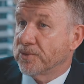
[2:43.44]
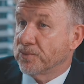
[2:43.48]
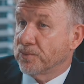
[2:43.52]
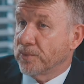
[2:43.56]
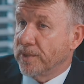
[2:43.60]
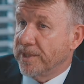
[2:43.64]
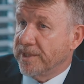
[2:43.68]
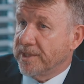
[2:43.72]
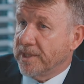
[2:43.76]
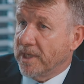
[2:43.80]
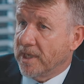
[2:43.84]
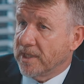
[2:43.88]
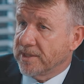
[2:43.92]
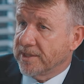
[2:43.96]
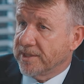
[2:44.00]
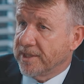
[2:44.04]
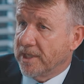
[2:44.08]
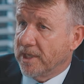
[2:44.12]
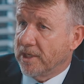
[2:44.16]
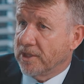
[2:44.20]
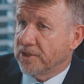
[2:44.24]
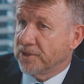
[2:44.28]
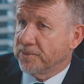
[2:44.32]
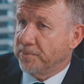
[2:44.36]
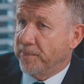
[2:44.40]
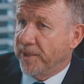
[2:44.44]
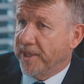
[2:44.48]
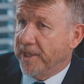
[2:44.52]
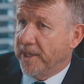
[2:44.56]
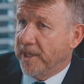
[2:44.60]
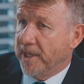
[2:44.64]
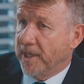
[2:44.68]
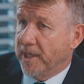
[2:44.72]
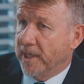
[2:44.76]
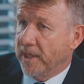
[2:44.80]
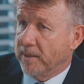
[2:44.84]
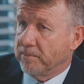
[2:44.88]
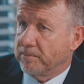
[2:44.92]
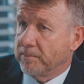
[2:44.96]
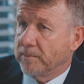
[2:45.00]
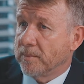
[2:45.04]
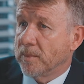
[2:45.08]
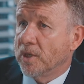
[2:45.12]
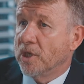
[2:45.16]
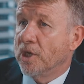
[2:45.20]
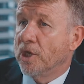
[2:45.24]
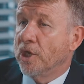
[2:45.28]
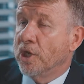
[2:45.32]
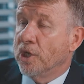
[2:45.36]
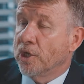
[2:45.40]
of retail sales picking up,
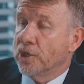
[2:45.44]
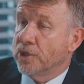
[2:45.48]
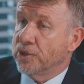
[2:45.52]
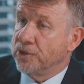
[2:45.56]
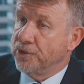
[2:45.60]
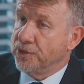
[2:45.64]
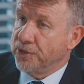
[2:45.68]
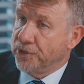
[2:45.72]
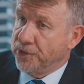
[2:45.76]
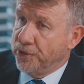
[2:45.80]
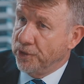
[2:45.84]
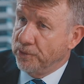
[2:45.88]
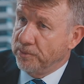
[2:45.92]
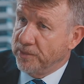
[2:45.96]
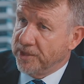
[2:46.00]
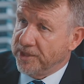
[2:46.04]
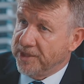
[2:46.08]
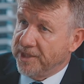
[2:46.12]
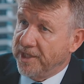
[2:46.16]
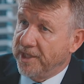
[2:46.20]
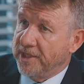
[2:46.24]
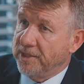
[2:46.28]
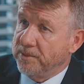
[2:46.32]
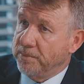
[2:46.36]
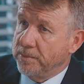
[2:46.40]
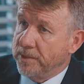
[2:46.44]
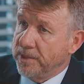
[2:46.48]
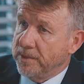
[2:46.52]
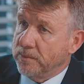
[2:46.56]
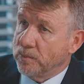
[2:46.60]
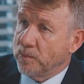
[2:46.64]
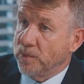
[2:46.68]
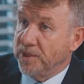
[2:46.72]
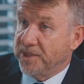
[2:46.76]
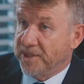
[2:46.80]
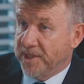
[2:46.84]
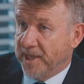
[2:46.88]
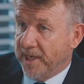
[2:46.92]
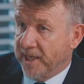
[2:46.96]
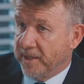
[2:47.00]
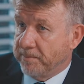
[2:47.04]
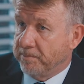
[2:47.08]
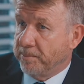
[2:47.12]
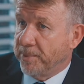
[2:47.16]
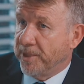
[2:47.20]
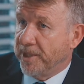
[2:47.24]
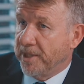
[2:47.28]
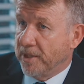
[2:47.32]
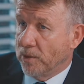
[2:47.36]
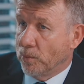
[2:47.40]
consumer sentiment, which had
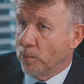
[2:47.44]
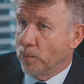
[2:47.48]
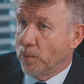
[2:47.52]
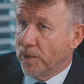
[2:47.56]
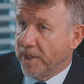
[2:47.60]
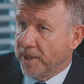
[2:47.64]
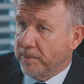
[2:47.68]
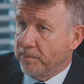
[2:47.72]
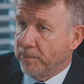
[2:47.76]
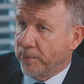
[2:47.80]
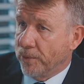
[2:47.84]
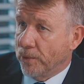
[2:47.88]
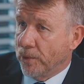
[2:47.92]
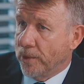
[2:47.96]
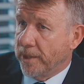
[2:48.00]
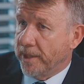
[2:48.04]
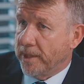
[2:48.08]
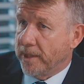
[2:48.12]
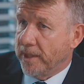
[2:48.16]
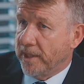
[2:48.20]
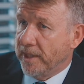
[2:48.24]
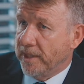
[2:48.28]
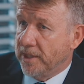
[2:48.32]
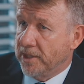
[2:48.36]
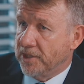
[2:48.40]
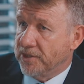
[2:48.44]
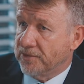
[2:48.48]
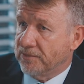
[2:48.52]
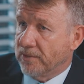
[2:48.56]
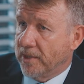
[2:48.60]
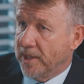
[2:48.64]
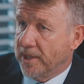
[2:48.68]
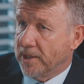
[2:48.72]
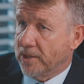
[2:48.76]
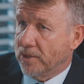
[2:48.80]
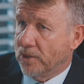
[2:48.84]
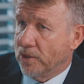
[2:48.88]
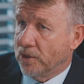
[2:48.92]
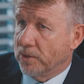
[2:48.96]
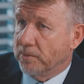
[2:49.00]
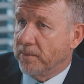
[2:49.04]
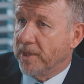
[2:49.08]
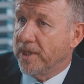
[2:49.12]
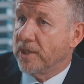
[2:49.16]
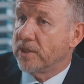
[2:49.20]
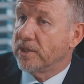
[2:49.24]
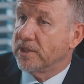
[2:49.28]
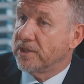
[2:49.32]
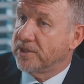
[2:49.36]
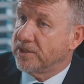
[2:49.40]
been a weak point in the Australian
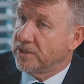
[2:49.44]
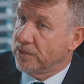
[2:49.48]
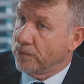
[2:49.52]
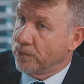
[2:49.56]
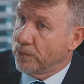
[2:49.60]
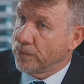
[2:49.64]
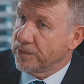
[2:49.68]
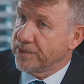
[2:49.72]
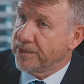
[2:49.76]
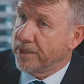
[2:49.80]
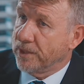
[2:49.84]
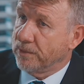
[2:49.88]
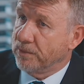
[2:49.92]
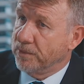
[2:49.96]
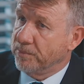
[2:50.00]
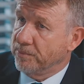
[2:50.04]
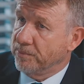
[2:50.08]
economy, is also